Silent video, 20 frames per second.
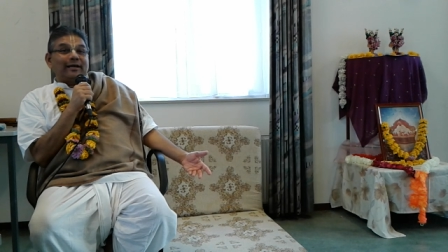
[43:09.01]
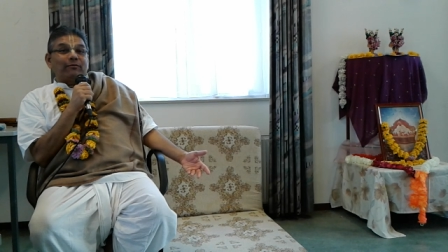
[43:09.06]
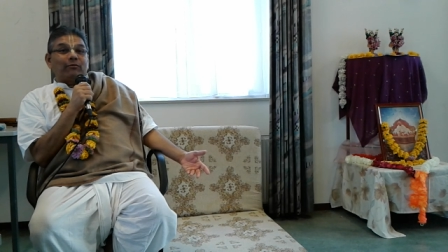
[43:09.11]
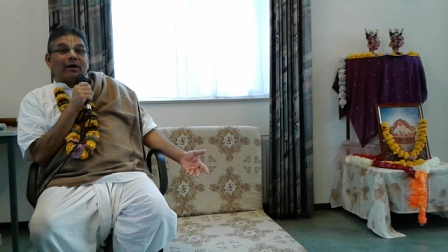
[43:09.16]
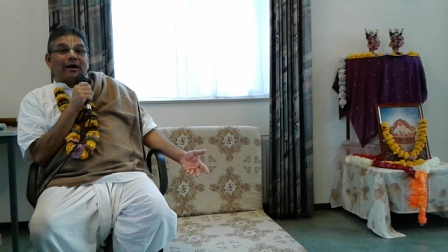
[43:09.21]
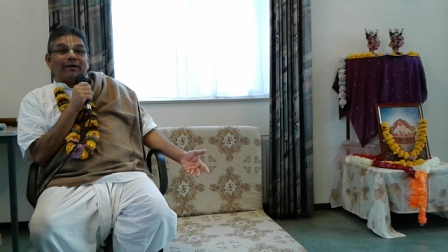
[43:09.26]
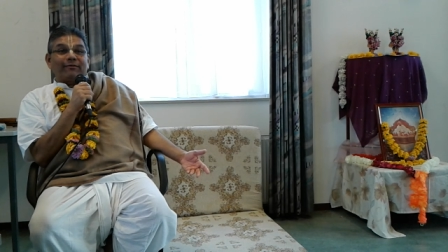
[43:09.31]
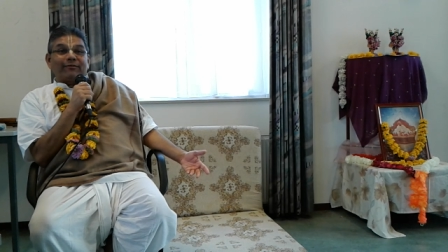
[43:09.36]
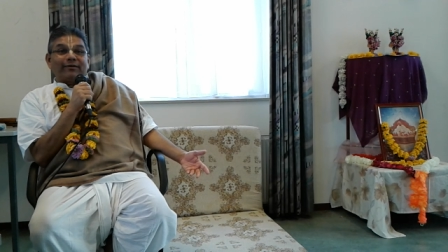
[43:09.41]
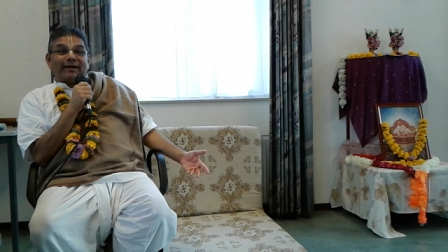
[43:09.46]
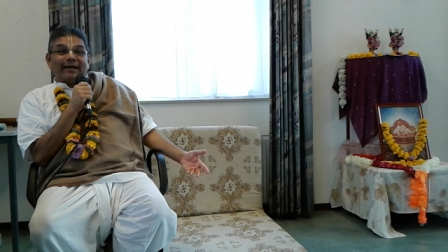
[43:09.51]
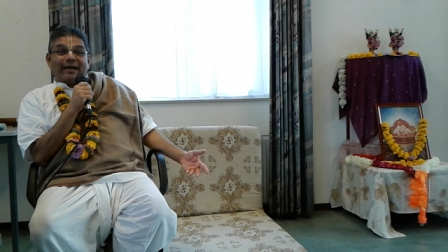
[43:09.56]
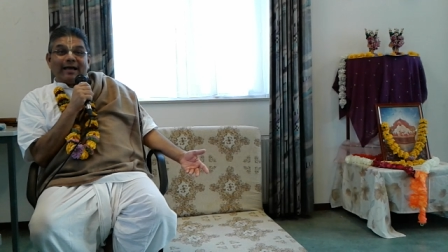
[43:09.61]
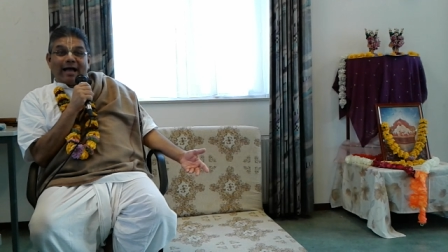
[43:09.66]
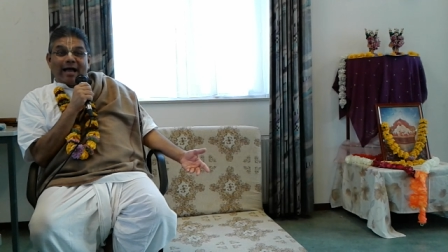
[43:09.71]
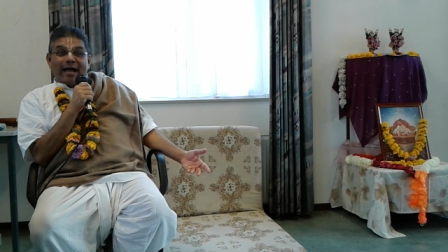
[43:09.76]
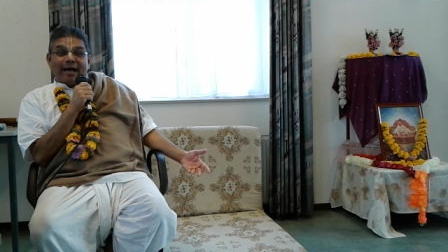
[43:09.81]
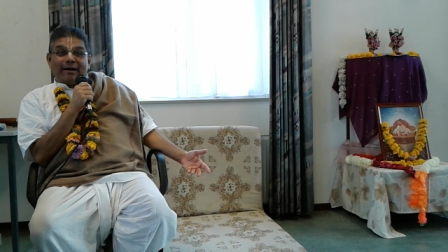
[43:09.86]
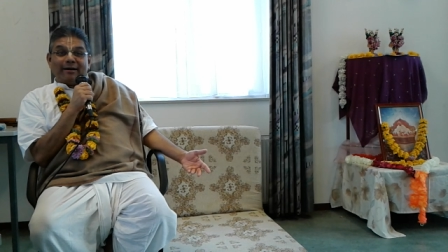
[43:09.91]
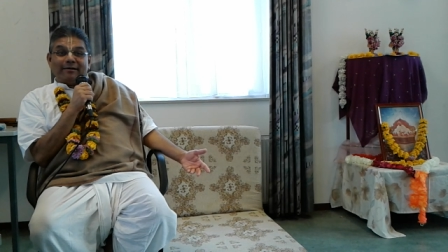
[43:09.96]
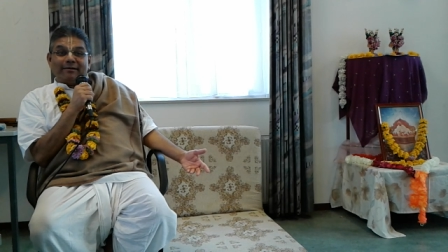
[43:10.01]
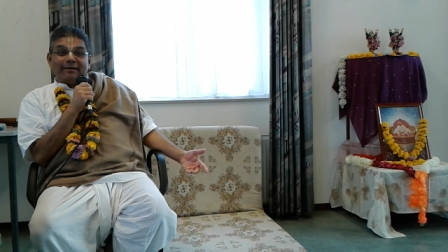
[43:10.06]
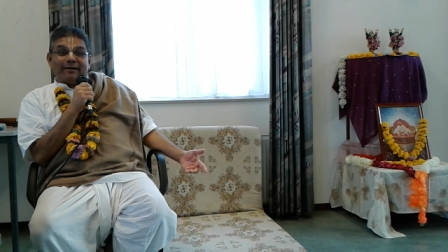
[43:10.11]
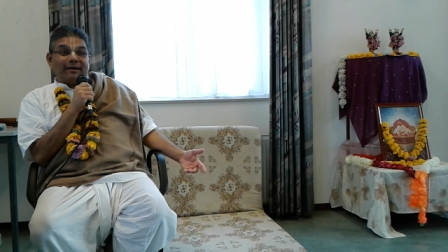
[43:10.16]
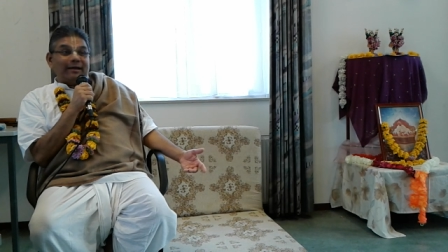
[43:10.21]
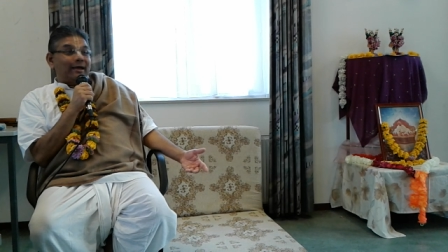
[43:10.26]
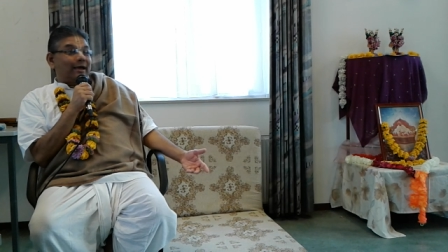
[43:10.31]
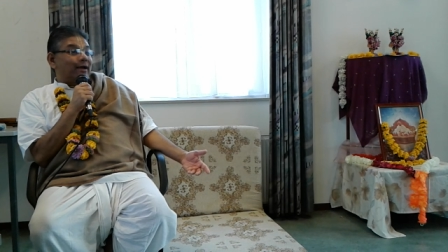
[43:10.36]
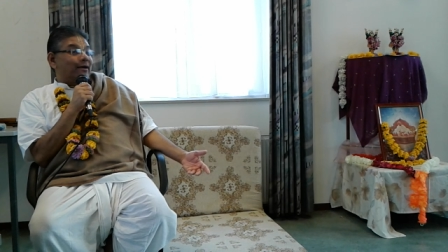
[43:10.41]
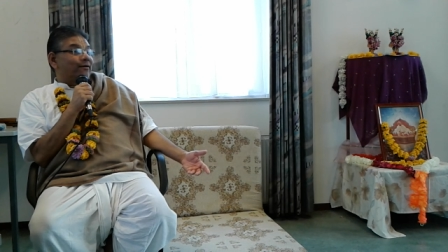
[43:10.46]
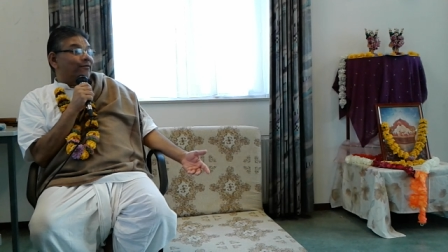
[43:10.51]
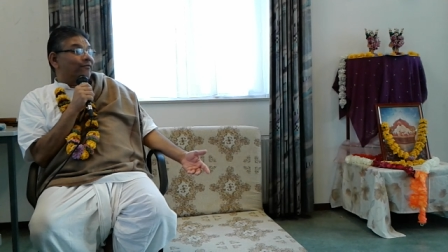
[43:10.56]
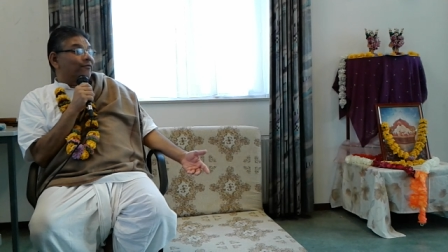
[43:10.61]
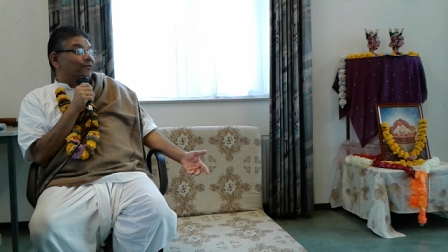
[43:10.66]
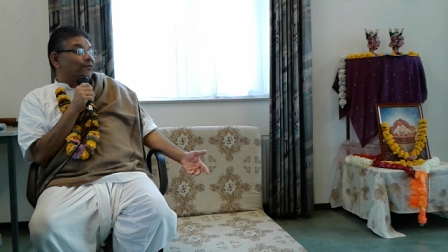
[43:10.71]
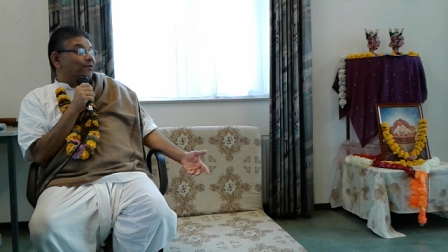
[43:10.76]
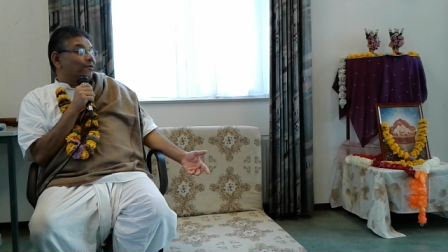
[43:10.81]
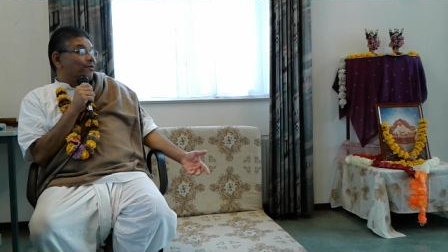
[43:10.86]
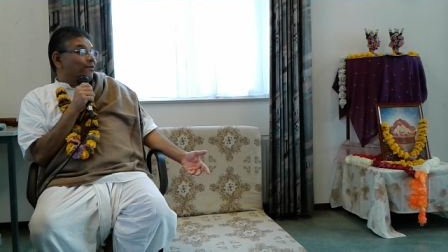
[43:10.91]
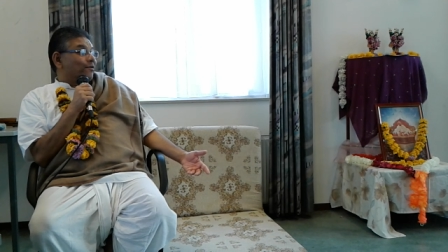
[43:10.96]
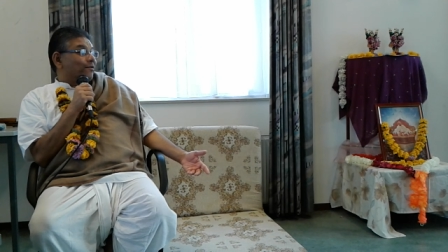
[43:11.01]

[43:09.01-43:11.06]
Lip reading: Whatever he had, he gave,